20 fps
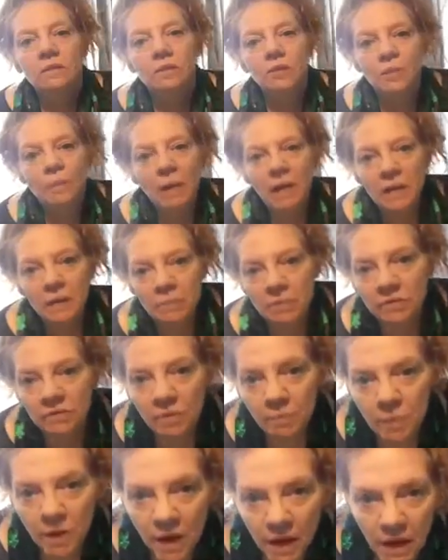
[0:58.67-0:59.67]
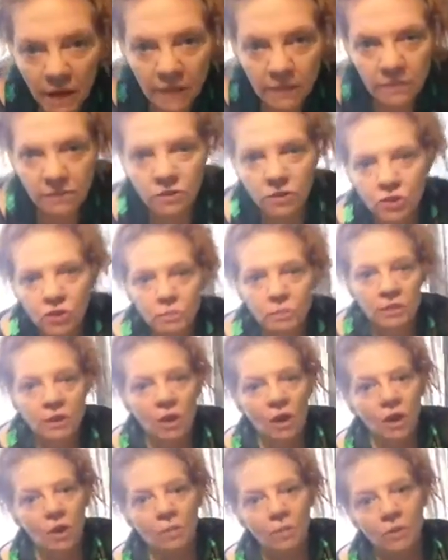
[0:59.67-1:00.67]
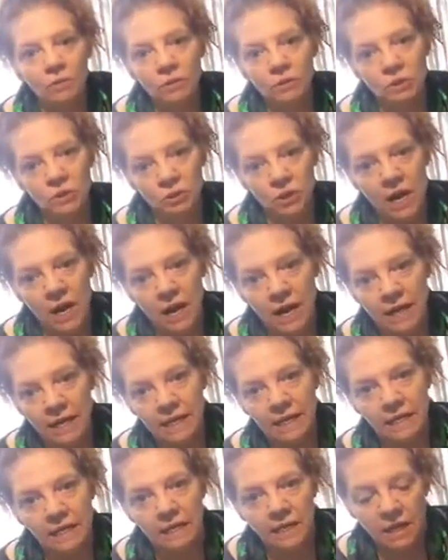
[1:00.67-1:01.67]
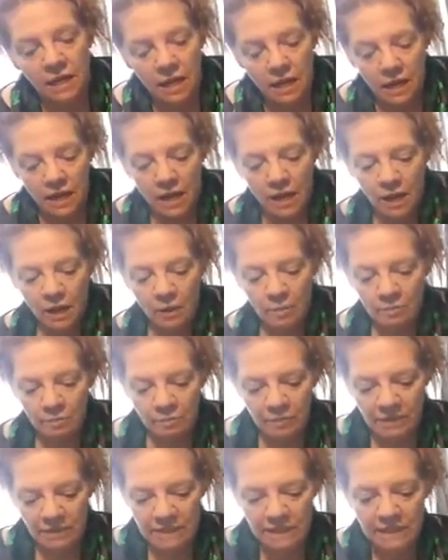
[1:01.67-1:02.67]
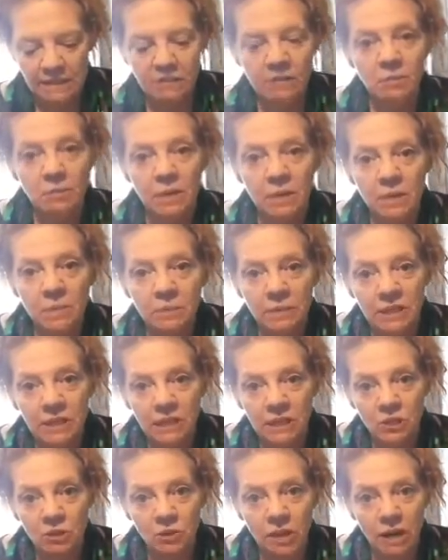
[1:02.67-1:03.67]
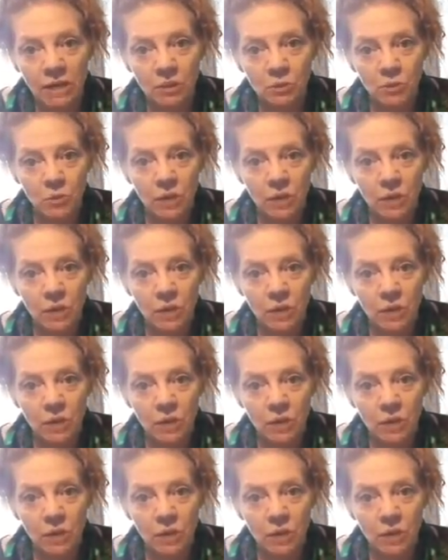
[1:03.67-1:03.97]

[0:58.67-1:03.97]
So the bottom of our pots should be almost dry. It doesn't have to be completely dry because